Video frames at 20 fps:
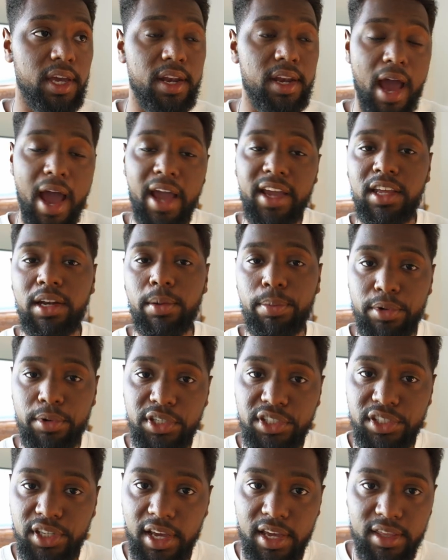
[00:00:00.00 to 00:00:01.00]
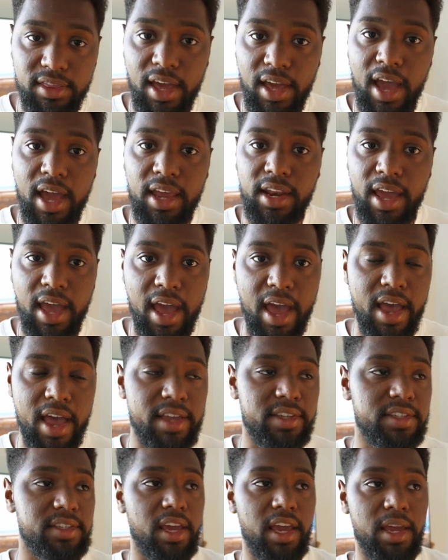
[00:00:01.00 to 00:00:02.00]
and I can appreciate that
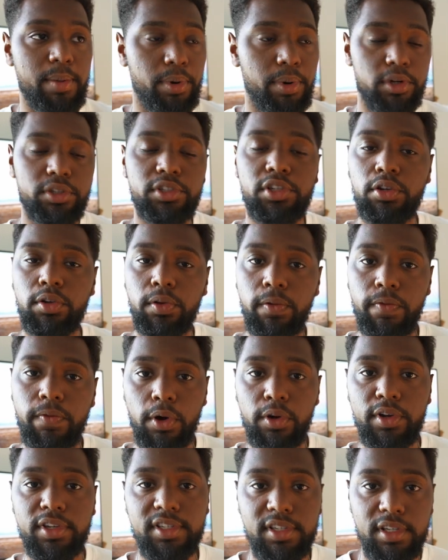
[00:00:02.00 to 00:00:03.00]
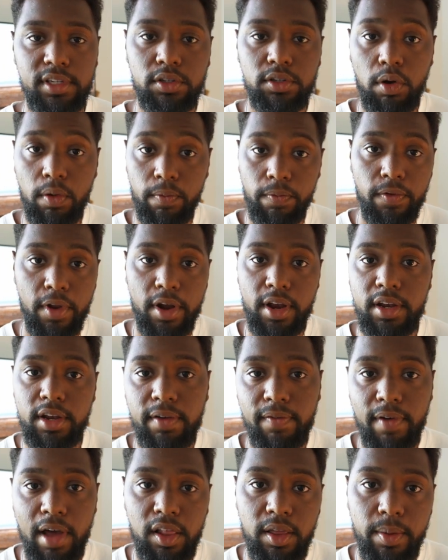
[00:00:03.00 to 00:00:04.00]
as a person who focuses on front-end
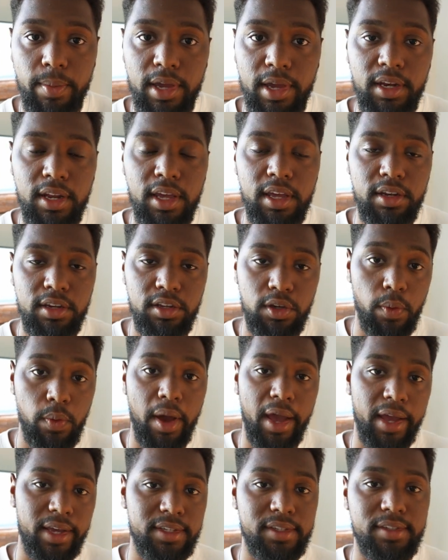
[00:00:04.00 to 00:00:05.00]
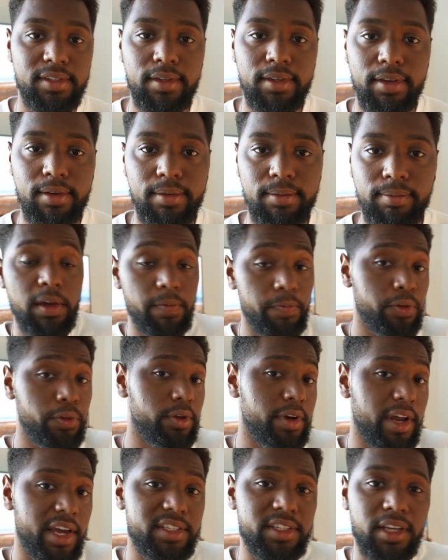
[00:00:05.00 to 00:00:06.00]
development in UX.
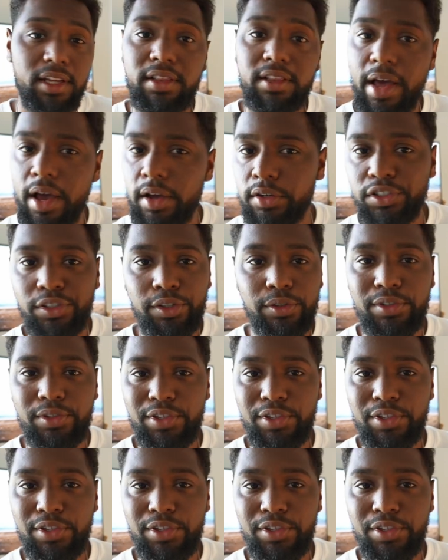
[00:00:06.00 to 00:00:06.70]
Influnex allows you